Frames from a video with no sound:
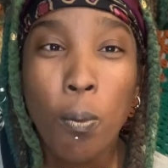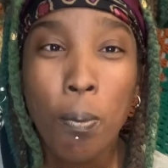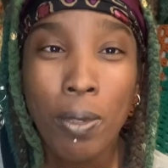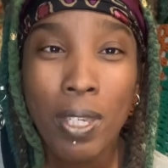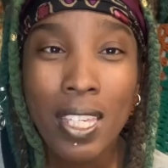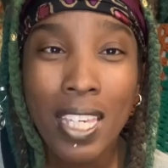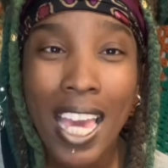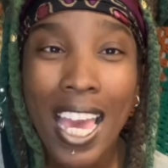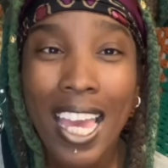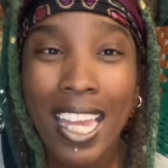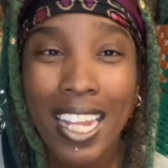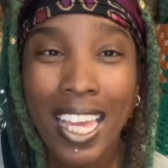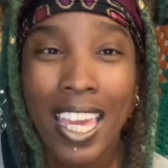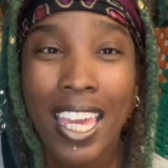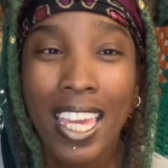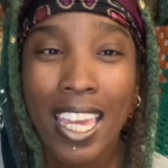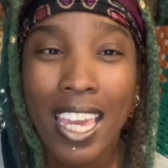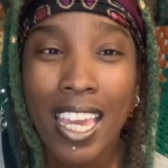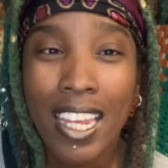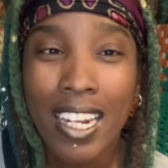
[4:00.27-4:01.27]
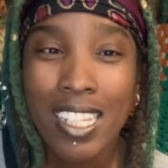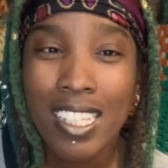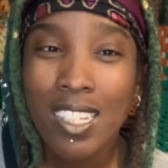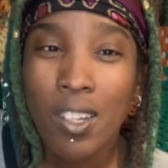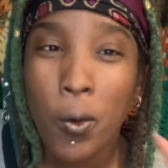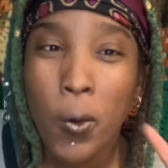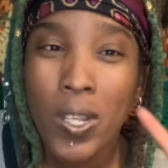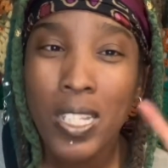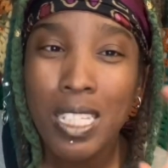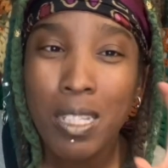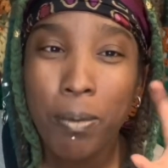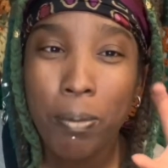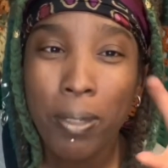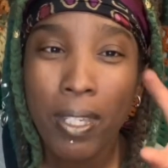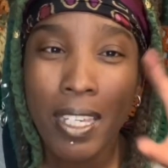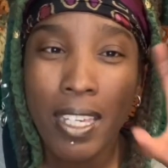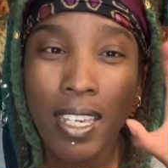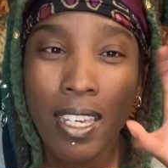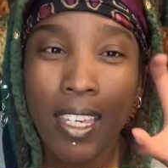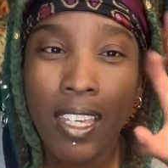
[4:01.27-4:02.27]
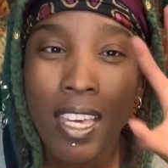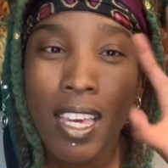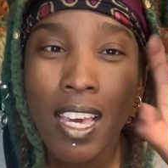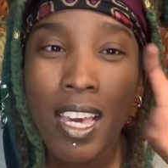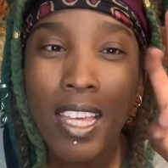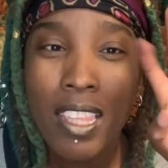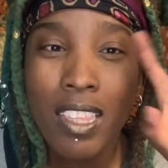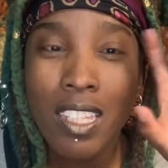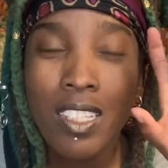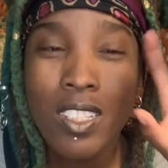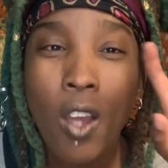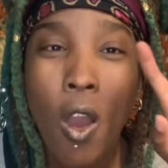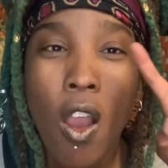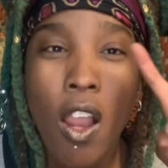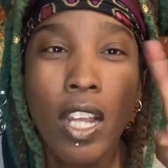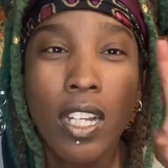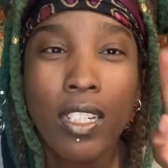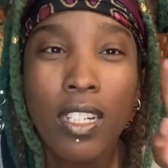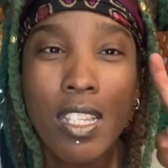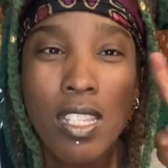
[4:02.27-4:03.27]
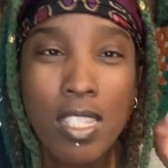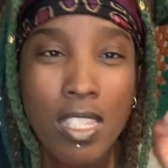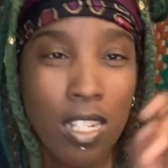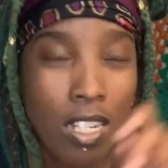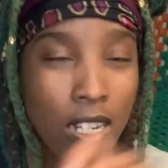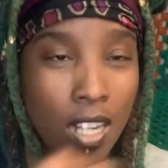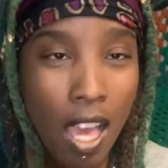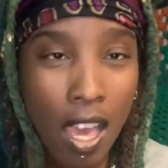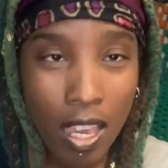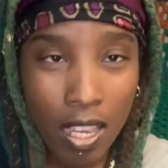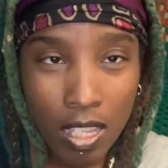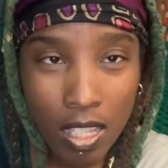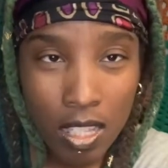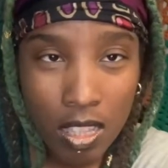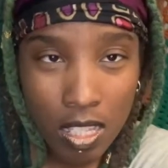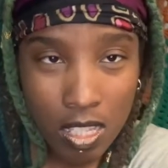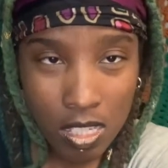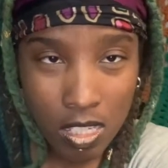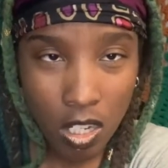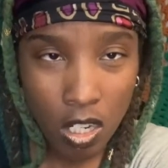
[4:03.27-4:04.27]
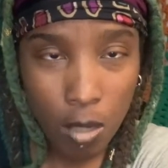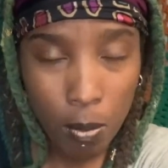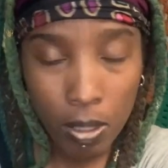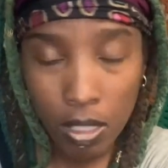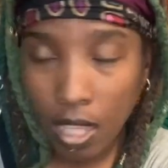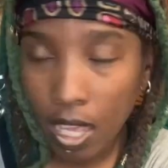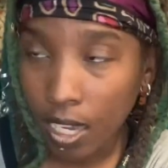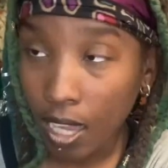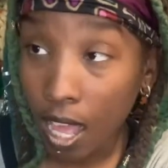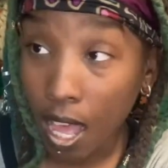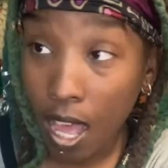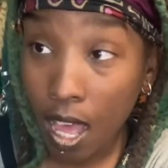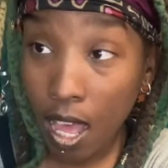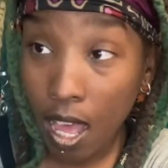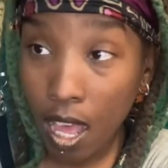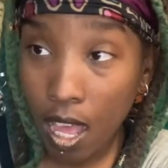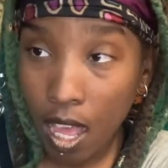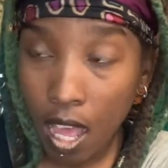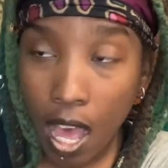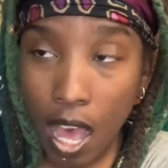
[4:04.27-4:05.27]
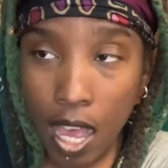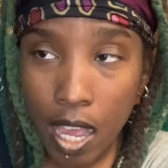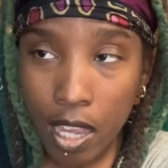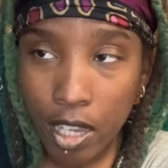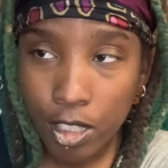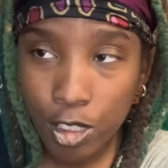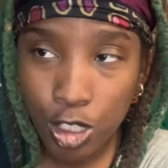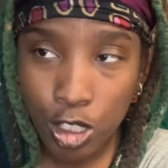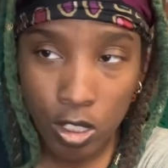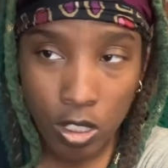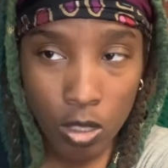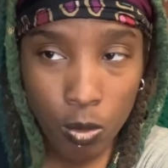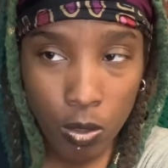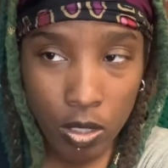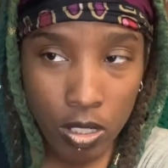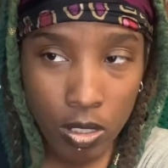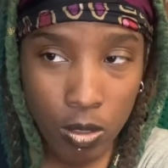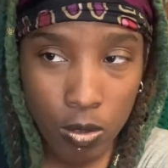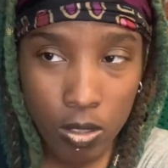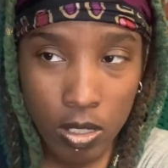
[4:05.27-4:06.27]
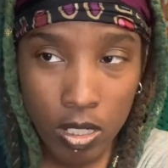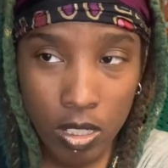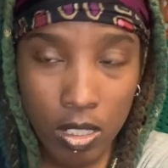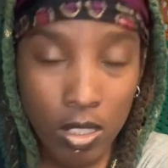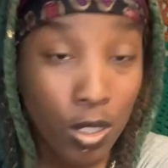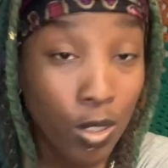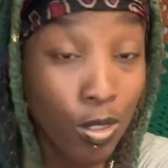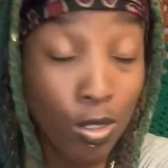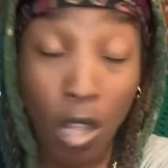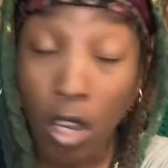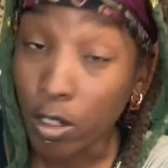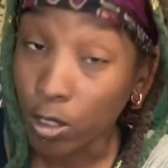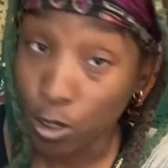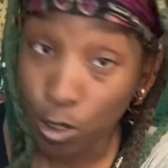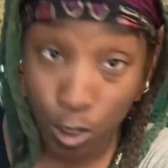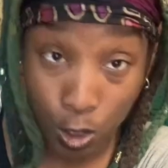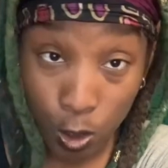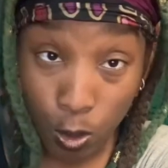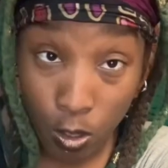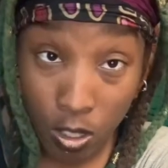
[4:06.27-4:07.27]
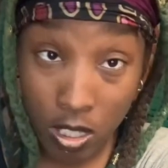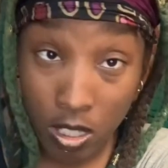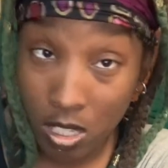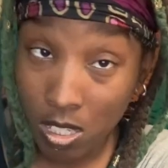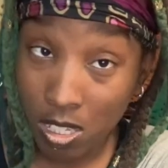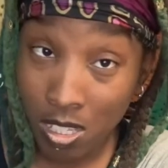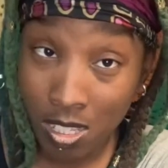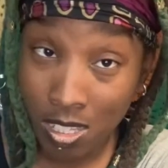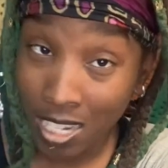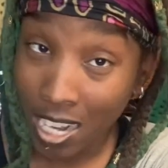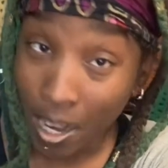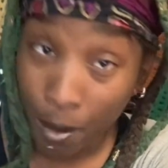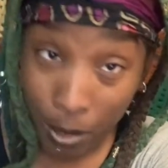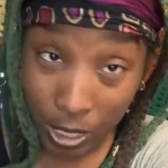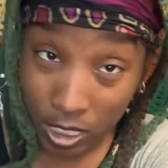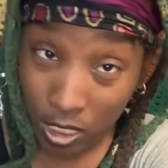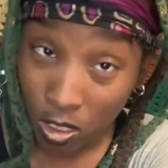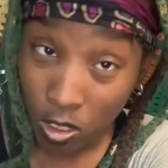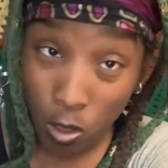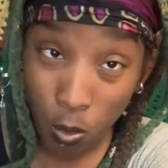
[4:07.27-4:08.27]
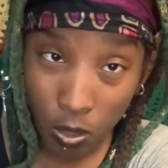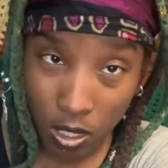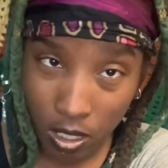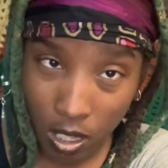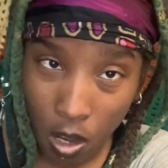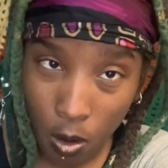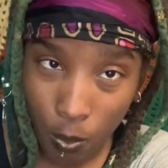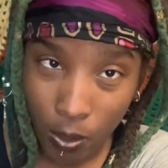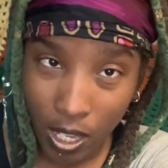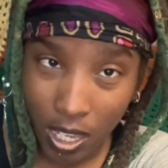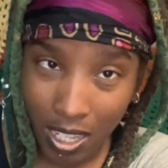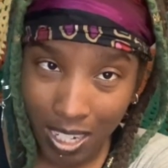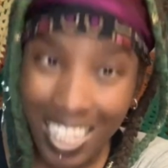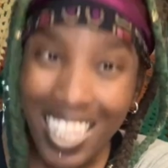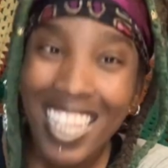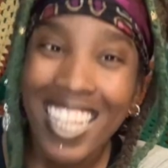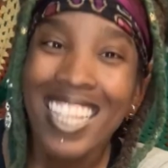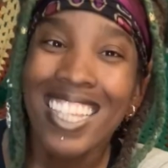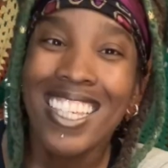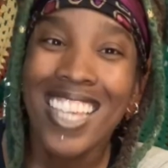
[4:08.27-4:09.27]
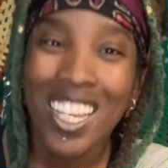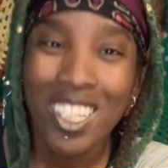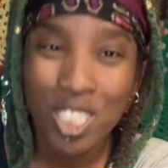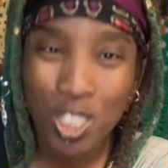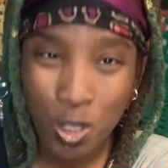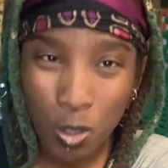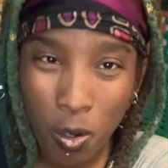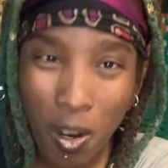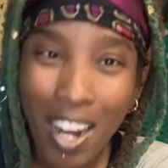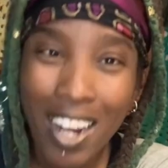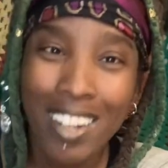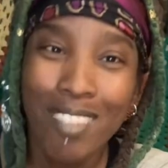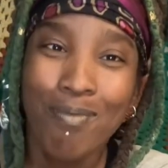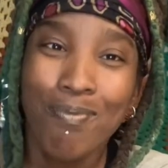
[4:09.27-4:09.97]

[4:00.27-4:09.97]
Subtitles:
be at hand. It's going to be the darkness in the night. That's going to be like, are you sure you want to do it? Are you sure this is the direction you want to go in? Yes, you are.